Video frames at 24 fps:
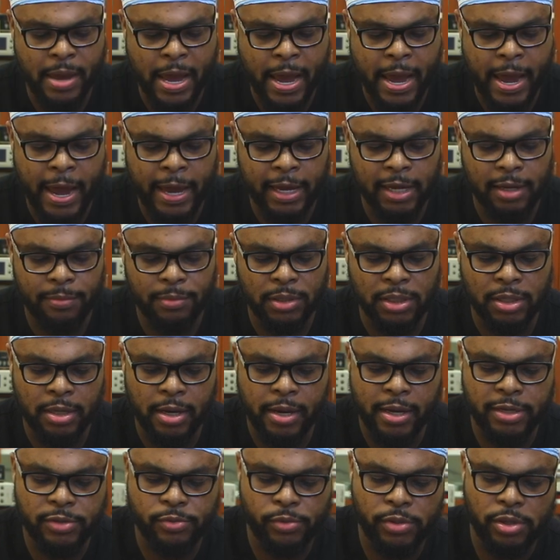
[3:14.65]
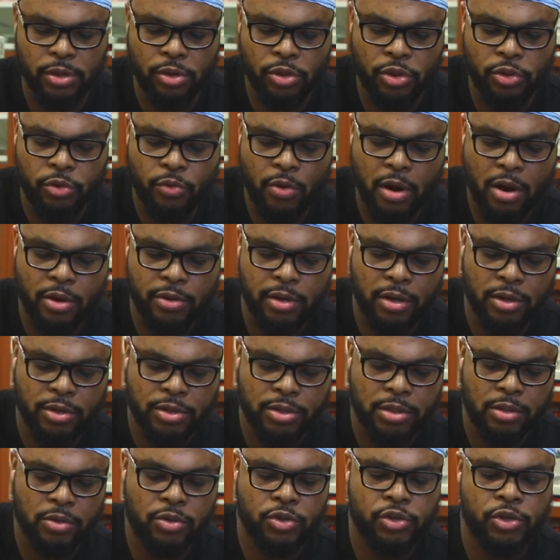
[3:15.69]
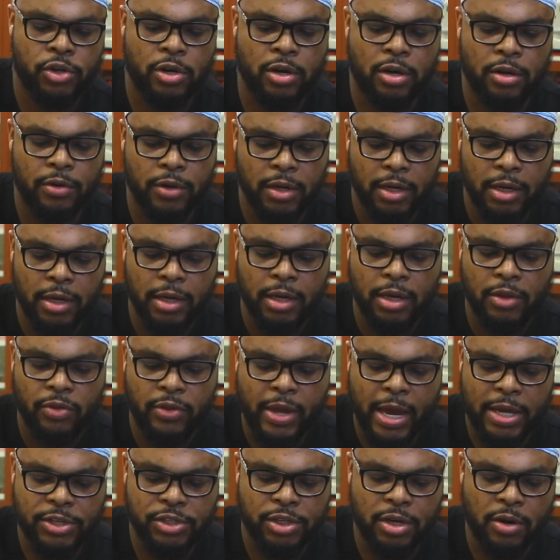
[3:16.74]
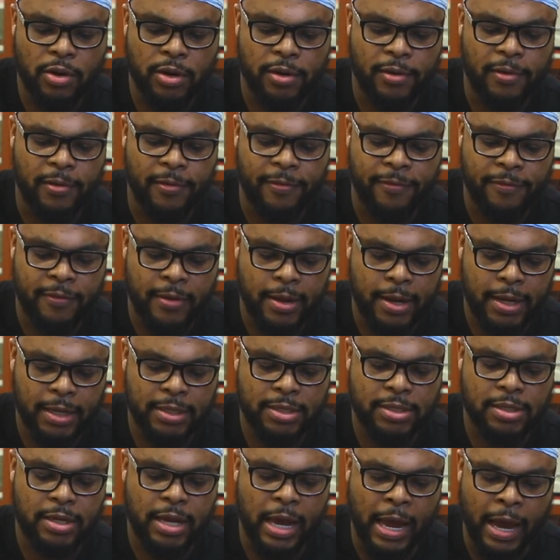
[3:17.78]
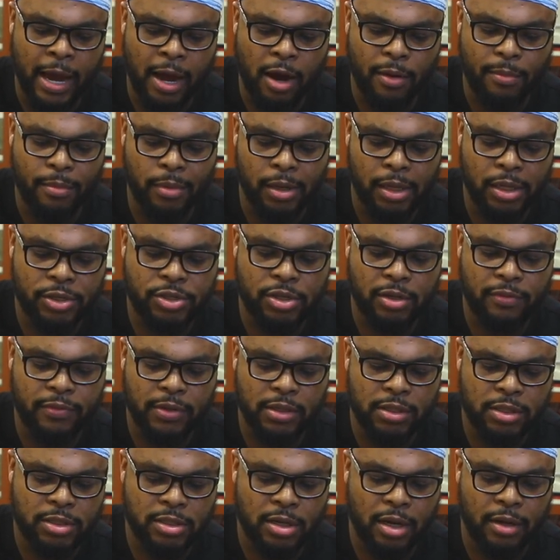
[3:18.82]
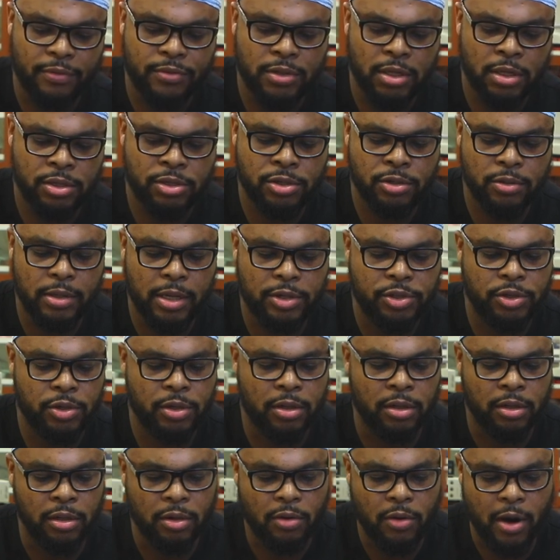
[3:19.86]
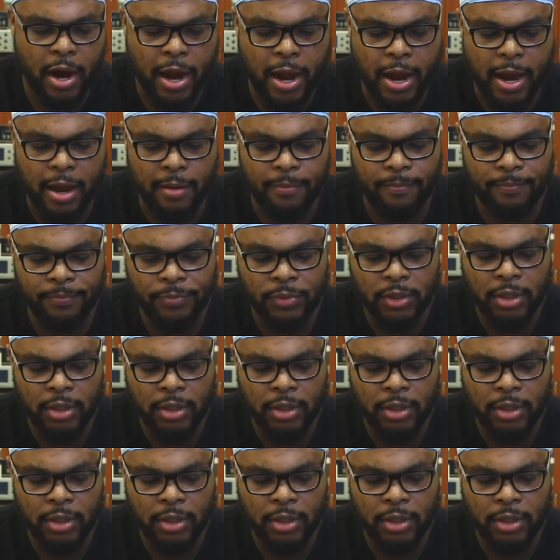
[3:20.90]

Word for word: back because when you throw your suture, that's gonna affect how much of the soft tissue that you can grab.